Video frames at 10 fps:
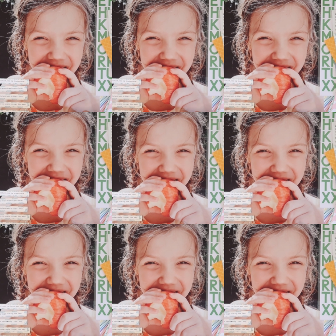if I
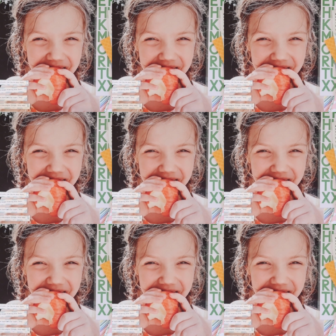mess up
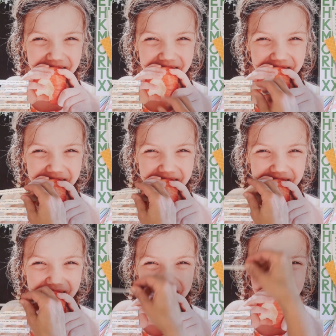it still looks fine.